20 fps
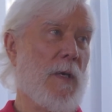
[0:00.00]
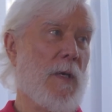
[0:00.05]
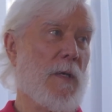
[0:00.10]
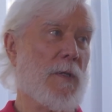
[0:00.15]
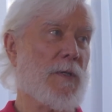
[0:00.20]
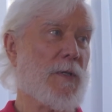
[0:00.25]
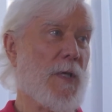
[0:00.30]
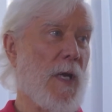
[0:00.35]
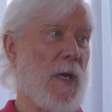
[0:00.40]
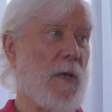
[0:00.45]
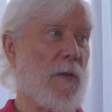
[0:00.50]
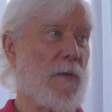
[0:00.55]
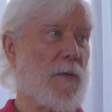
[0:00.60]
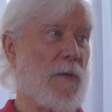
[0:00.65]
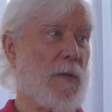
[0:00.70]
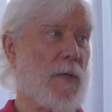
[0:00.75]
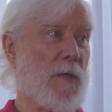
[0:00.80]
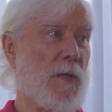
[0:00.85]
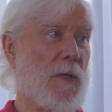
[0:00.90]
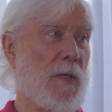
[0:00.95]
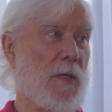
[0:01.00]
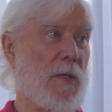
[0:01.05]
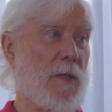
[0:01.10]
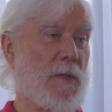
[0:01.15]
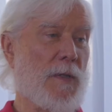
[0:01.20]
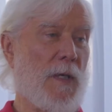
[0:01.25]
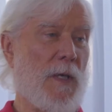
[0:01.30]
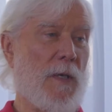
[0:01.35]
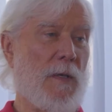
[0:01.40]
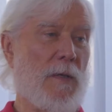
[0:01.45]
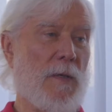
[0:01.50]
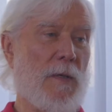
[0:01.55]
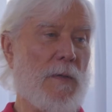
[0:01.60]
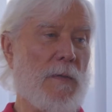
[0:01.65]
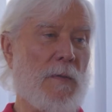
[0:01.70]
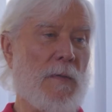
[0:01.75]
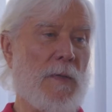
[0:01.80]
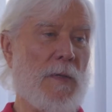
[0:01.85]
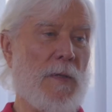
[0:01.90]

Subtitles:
sound. He had a sound that